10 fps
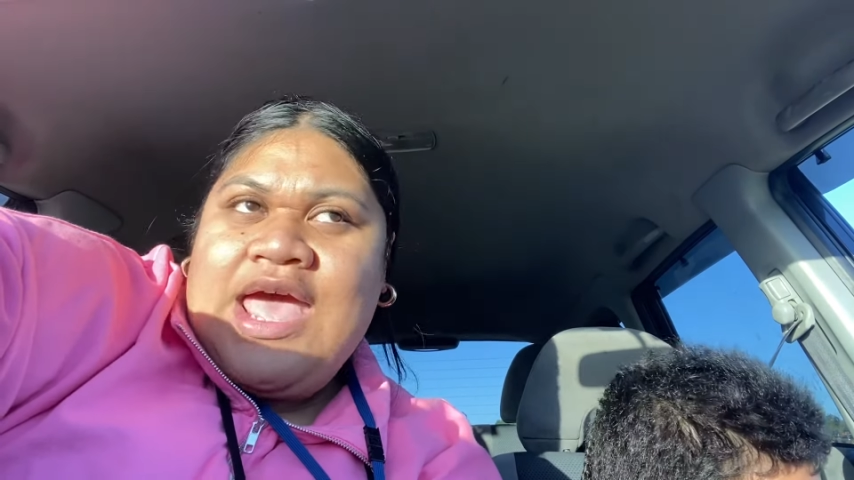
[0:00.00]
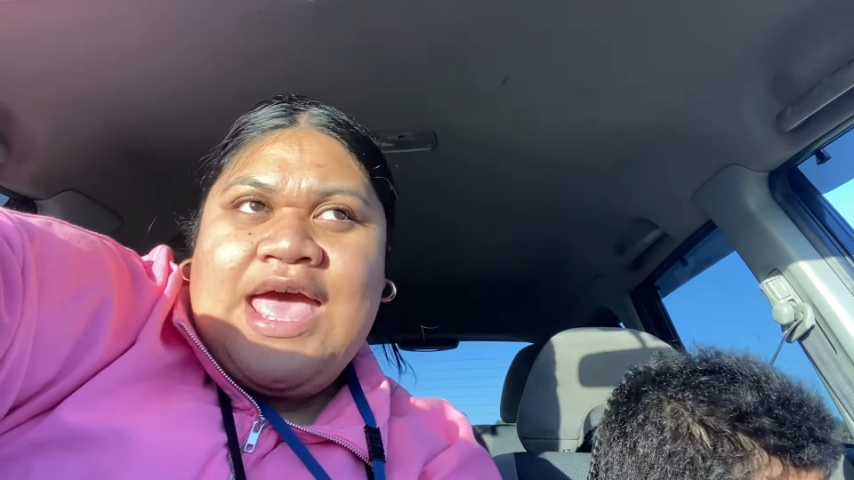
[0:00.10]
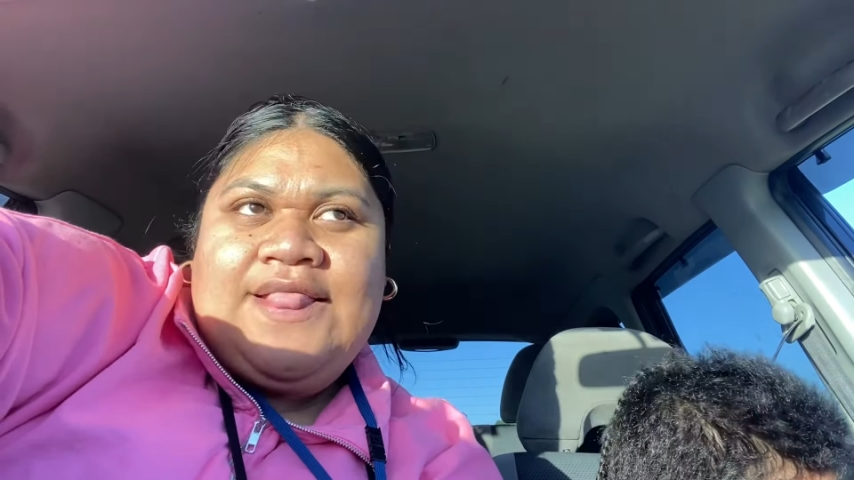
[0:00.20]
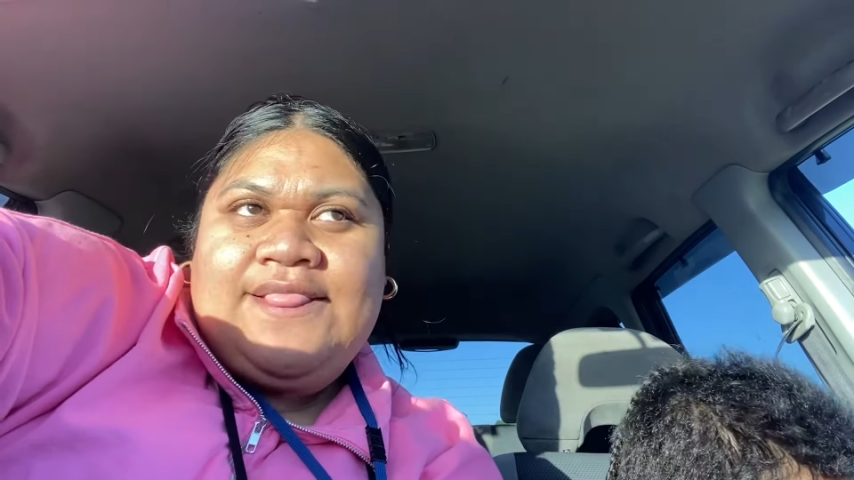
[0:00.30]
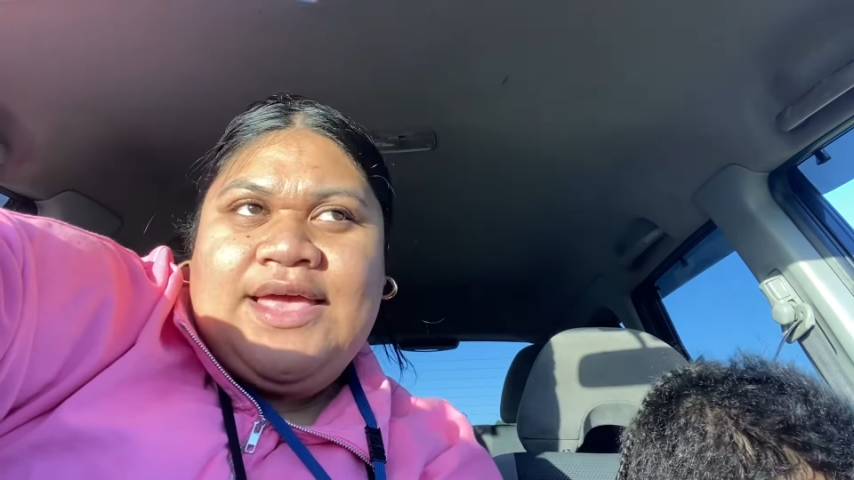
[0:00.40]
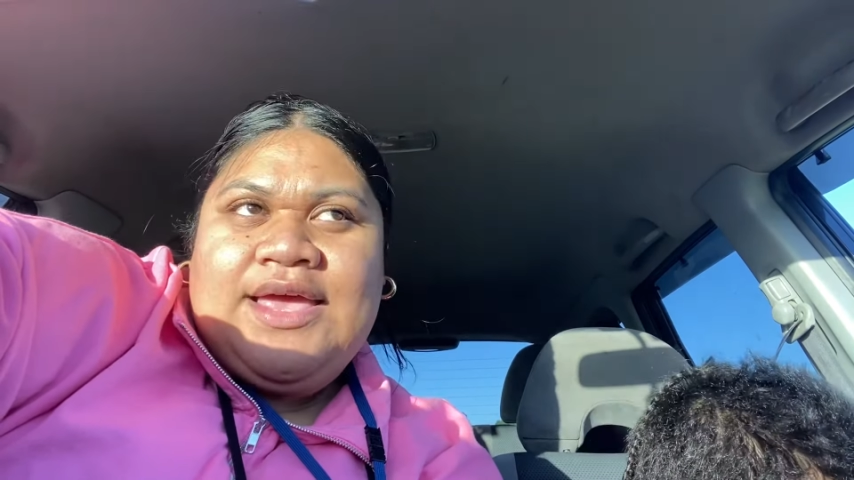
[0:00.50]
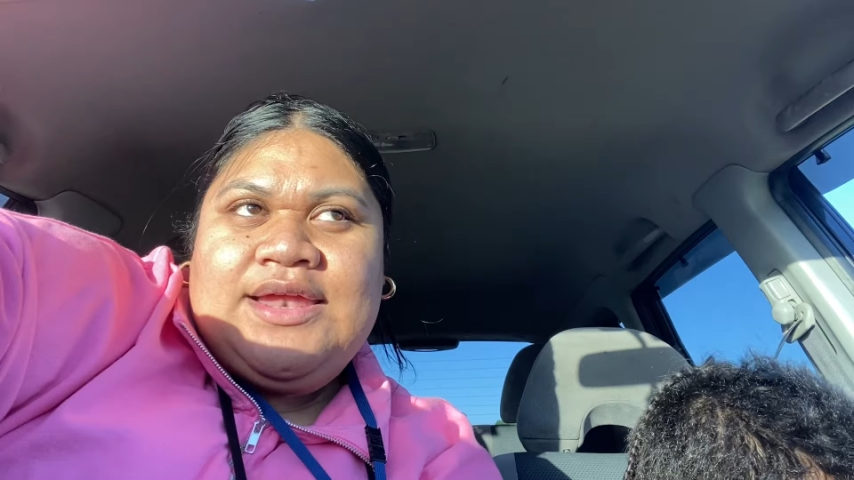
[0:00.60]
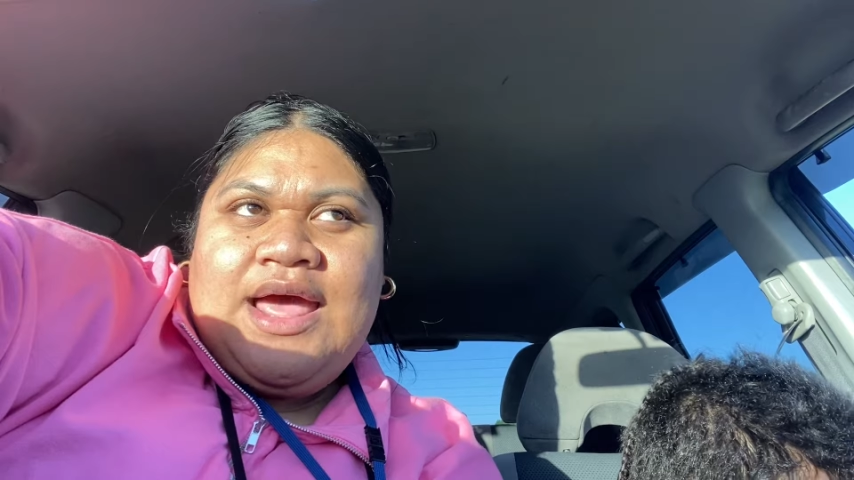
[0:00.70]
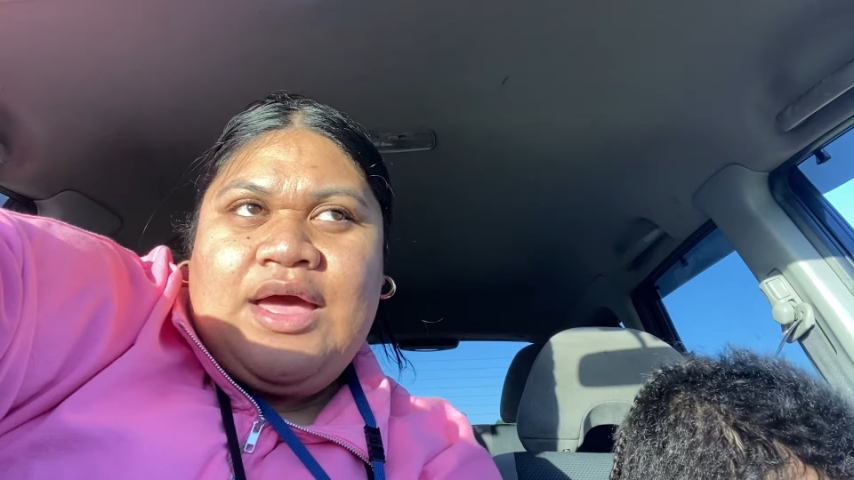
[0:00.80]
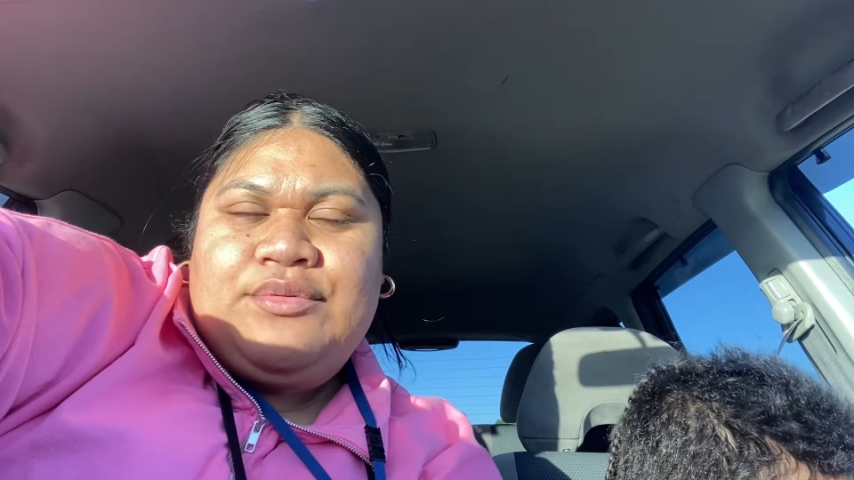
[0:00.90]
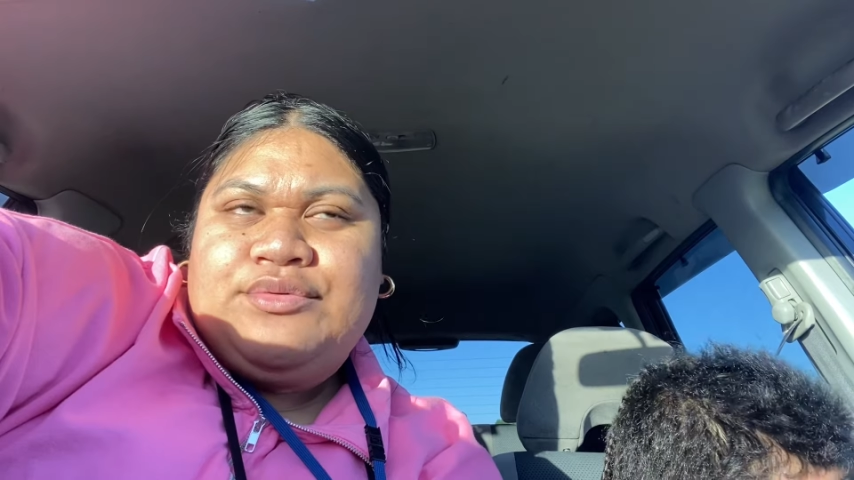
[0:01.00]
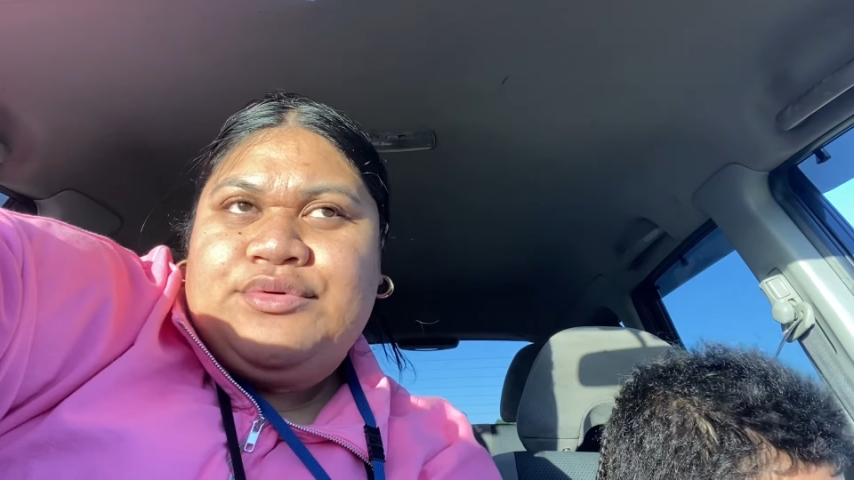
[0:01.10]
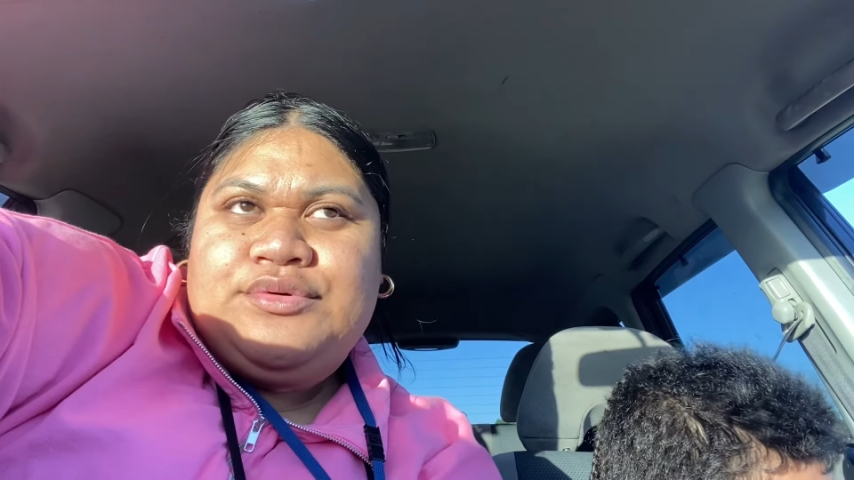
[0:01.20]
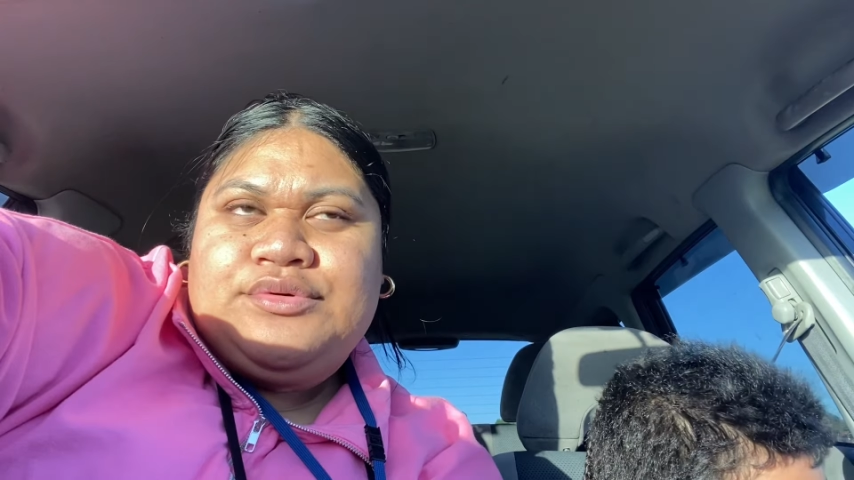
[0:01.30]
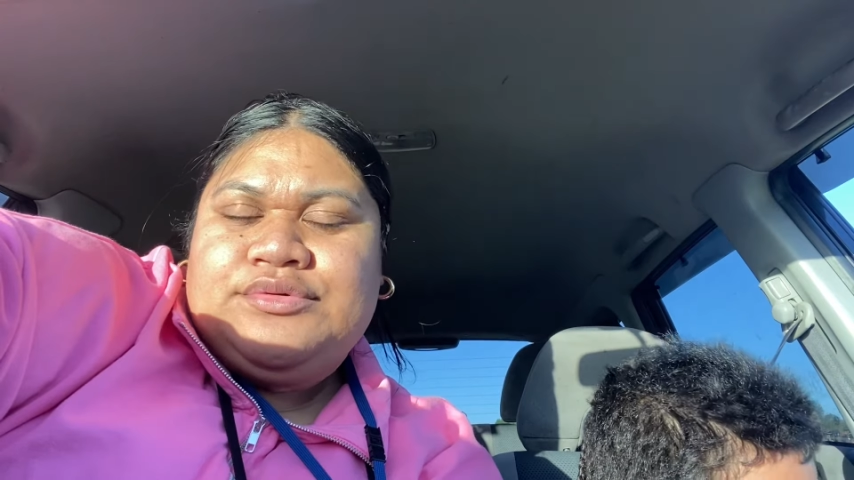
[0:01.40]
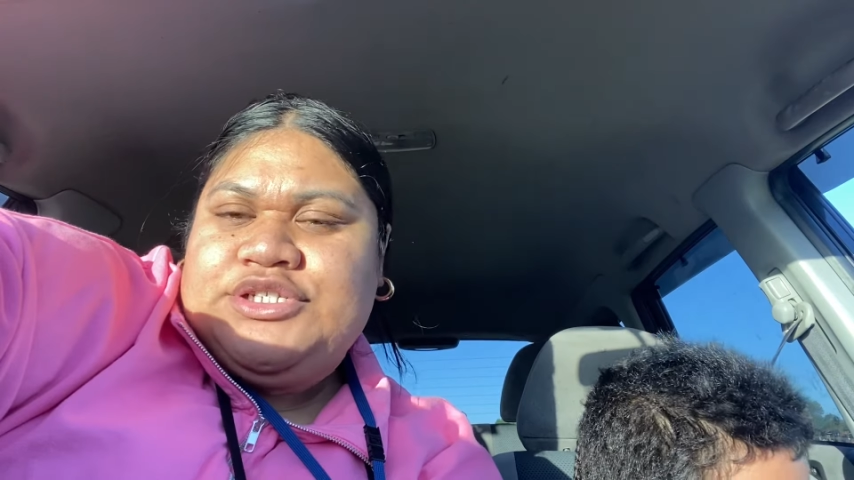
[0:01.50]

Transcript: and then I will